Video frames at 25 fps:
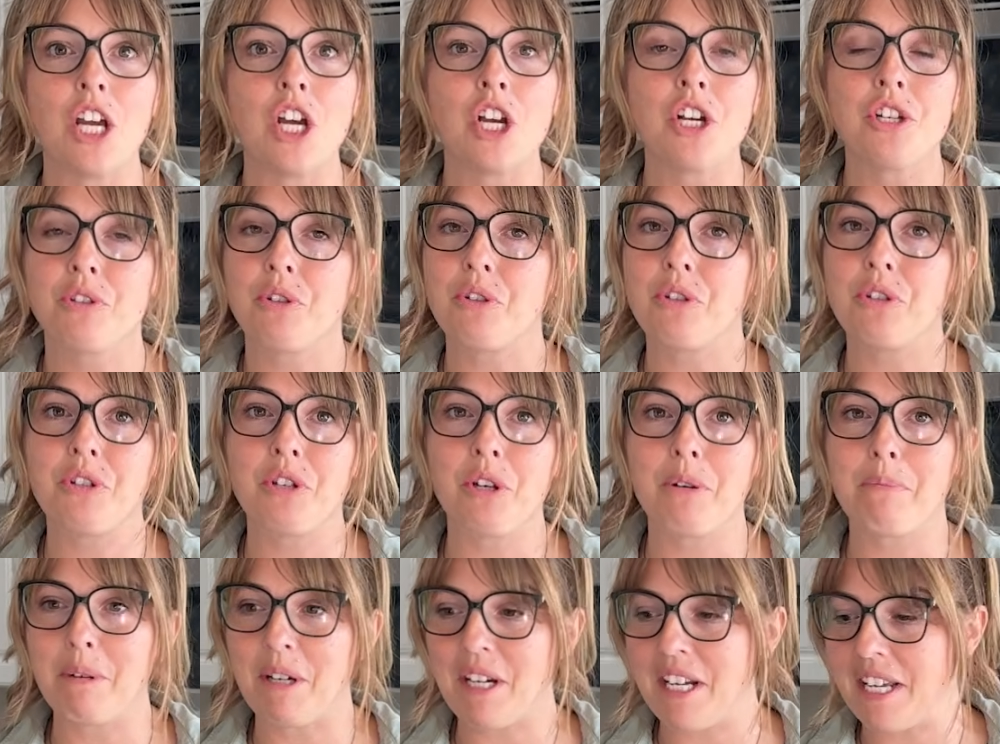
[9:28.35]
So it's
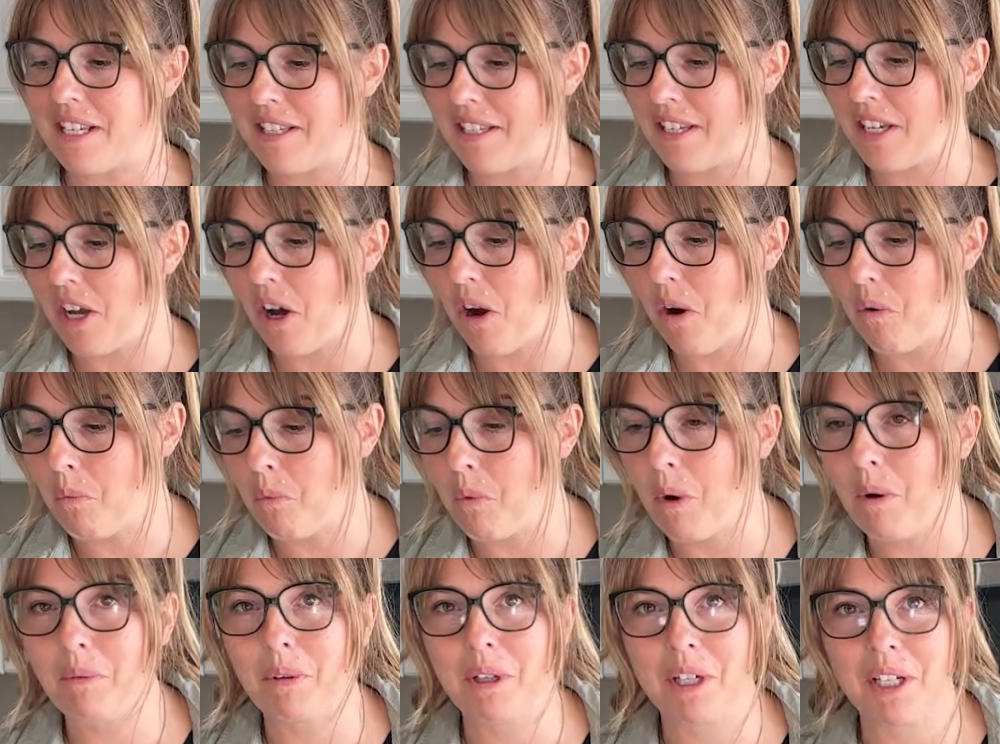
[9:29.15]
super easy.
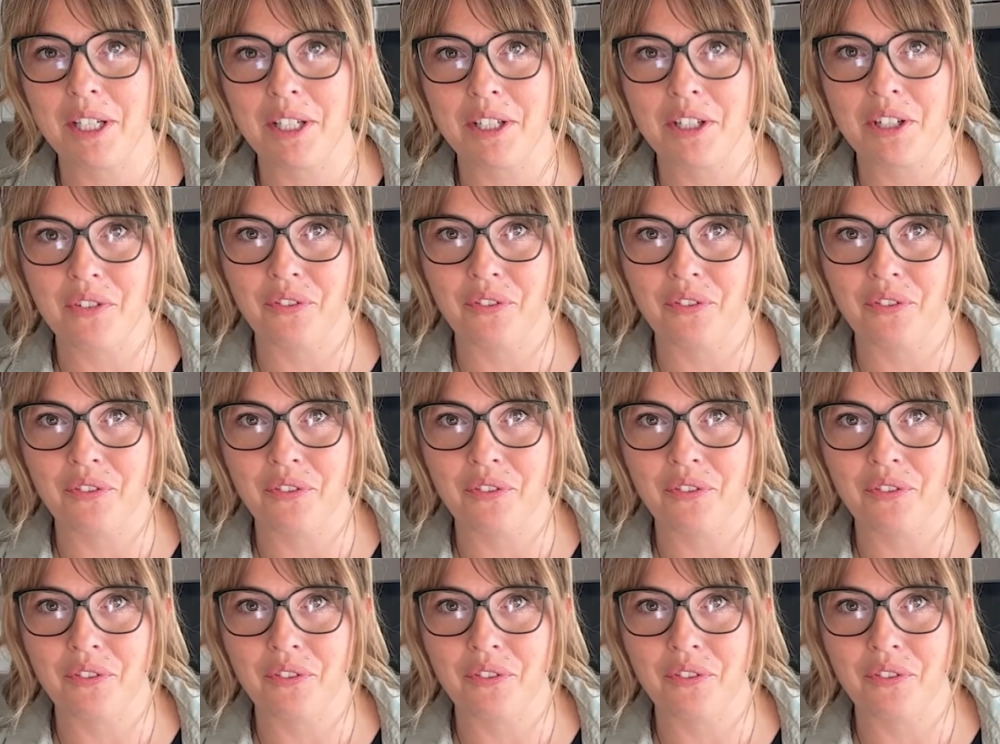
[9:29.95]
What we're gonna do